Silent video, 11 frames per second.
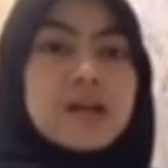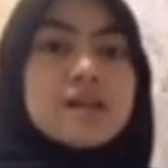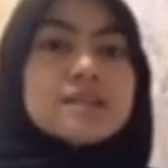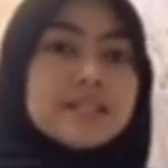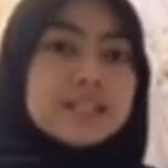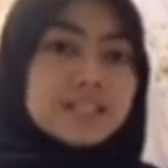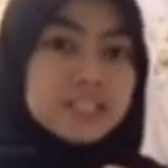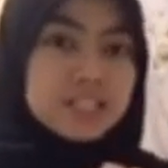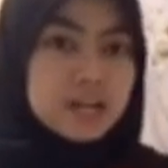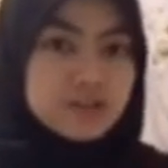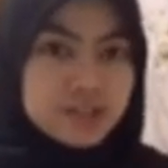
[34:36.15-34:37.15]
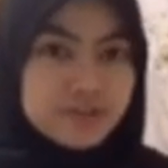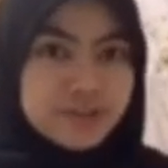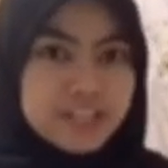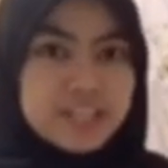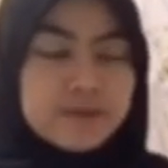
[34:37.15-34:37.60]
6,000
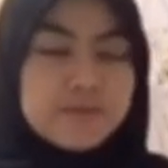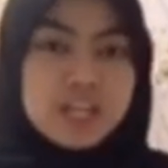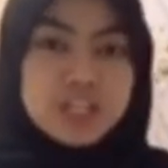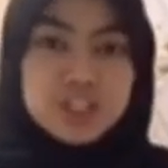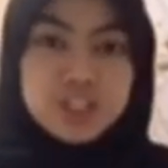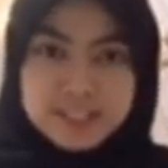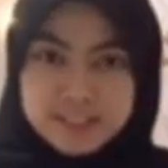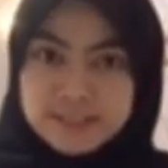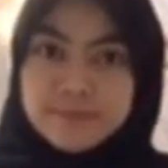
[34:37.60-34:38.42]
ringgit Malaysia.